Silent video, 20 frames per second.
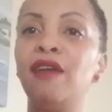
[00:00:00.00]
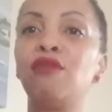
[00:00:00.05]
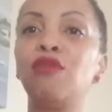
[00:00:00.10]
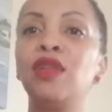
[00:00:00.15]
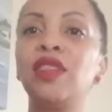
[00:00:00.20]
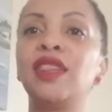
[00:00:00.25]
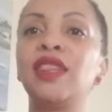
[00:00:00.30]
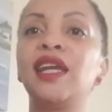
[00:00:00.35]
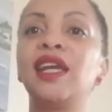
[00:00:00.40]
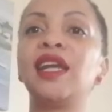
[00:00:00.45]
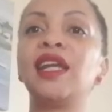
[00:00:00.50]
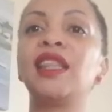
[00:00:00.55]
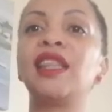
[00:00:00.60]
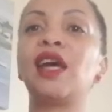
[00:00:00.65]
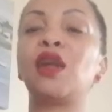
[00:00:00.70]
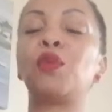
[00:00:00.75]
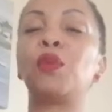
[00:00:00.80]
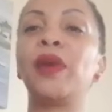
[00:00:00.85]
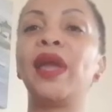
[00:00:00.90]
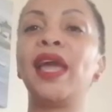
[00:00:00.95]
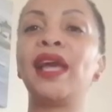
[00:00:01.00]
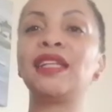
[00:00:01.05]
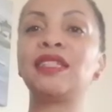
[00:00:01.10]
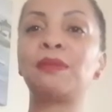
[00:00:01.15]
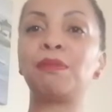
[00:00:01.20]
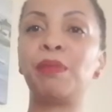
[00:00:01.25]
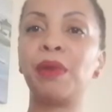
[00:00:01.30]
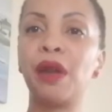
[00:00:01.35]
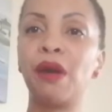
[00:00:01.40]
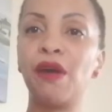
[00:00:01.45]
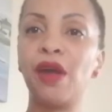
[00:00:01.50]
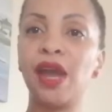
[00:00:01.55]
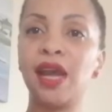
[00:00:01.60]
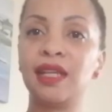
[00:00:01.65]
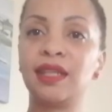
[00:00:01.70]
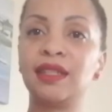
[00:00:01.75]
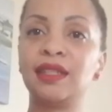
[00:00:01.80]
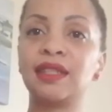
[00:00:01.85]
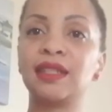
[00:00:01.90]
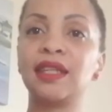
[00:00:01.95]
everything that we
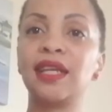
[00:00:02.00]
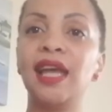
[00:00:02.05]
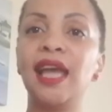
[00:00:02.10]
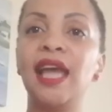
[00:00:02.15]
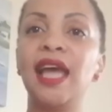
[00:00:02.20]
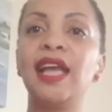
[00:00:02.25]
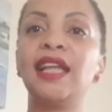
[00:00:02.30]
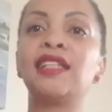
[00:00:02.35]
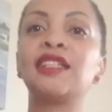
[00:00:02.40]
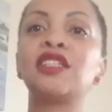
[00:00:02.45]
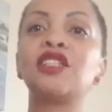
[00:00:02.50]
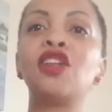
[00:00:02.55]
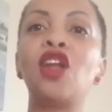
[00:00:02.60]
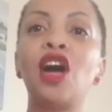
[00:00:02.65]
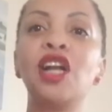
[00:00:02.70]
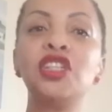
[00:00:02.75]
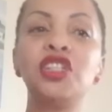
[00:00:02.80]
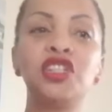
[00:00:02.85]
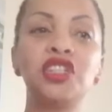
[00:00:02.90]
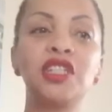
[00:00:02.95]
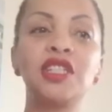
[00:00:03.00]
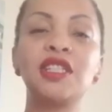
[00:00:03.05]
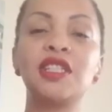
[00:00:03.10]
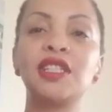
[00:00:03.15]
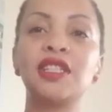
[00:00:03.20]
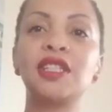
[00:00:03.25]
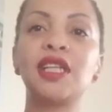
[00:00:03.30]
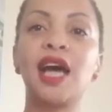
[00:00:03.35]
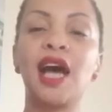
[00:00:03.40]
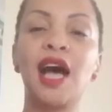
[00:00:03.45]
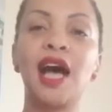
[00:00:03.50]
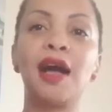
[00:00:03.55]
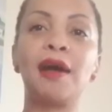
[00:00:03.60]
experience. It's not just